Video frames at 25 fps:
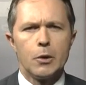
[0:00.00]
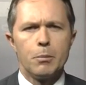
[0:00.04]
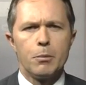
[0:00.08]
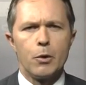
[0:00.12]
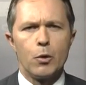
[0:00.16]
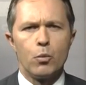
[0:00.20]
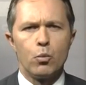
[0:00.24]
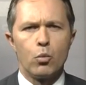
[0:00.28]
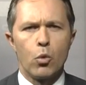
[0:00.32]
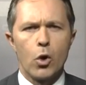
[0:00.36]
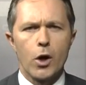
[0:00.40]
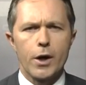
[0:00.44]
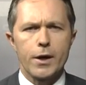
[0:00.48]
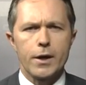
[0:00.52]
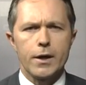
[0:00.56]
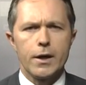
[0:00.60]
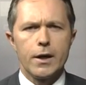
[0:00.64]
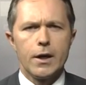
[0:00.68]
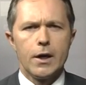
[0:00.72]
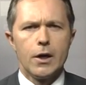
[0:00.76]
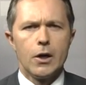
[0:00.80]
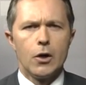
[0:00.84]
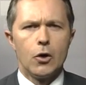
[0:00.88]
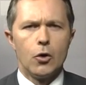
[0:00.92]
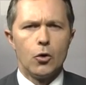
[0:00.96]
But what
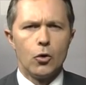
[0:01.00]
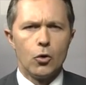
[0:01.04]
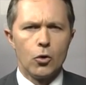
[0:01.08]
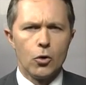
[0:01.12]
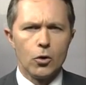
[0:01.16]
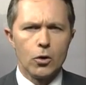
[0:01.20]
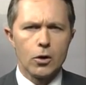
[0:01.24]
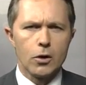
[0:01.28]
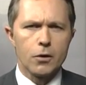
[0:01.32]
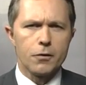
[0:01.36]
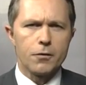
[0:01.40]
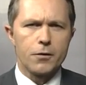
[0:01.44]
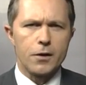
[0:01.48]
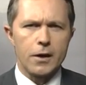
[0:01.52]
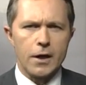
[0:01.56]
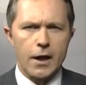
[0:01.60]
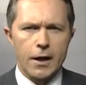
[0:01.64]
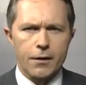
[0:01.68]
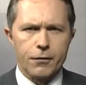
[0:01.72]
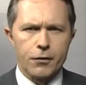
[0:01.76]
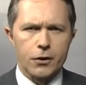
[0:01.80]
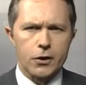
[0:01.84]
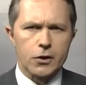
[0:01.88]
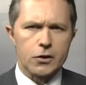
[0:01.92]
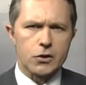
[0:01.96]
all of
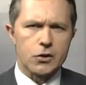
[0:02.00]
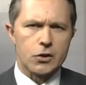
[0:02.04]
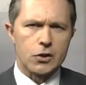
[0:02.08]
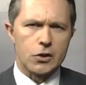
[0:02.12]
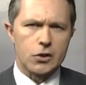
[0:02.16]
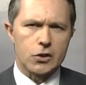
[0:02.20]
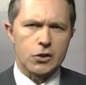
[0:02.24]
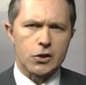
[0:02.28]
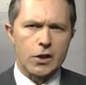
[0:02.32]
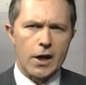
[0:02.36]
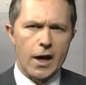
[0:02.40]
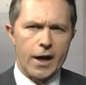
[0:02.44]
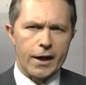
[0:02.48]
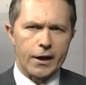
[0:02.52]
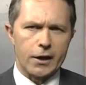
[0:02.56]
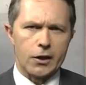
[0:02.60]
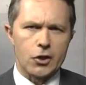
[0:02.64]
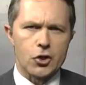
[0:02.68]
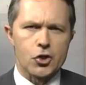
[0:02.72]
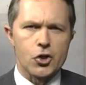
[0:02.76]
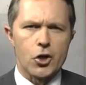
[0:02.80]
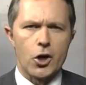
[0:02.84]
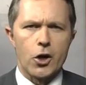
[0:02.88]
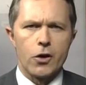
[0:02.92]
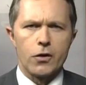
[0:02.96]
the evidence is starting
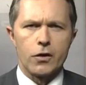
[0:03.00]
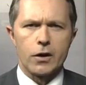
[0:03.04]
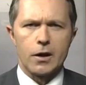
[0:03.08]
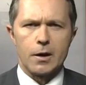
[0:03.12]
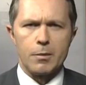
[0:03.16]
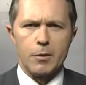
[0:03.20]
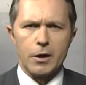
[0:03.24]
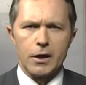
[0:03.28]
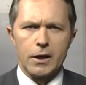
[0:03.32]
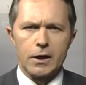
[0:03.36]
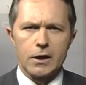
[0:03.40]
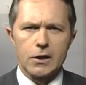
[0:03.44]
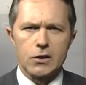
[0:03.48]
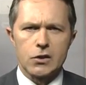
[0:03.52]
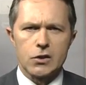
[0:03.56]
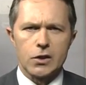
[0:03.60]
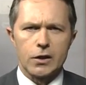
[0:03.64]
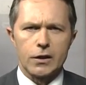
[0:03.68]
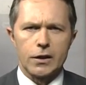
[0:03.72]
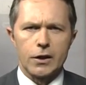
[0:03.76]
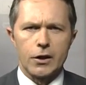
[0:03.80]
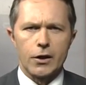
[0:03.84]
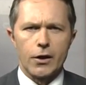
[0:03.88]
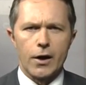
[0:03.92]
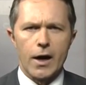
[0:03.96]
to show the committee is
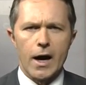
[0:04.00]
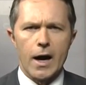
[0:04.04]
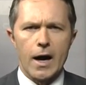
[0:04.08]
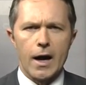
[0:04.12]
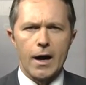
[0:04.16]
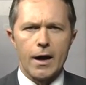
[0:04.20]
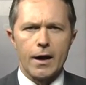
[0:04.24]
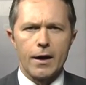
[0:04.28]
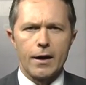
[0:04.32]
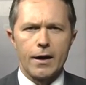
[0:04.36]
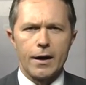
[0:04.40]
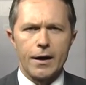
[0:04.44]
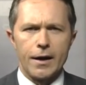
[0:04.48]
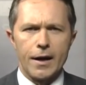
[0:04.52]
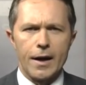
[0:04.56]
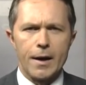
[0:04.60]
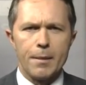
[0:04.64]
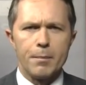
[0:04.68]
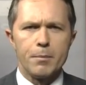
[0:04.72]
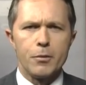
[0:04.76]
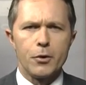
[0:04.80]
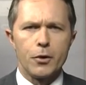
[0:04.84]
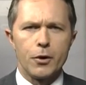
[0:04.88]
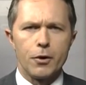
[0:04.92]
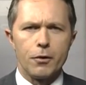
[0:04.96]
that there are a
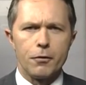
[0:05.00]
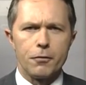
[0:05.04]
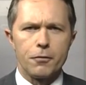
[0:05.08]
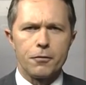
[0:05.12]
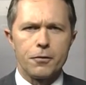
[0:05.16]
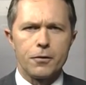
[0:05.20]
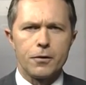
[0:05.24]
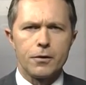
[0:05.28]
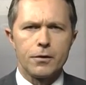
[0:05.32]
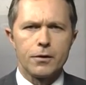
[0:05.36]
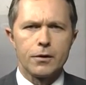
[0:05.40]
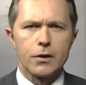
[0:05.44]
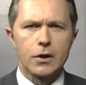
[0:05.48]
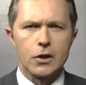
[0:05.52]
number of